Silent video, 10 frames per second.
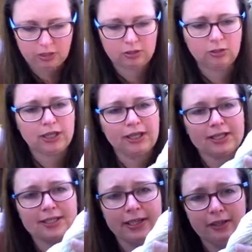looking
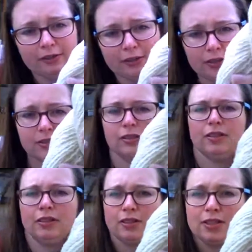at it, there's
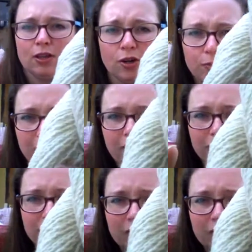the odd bit of,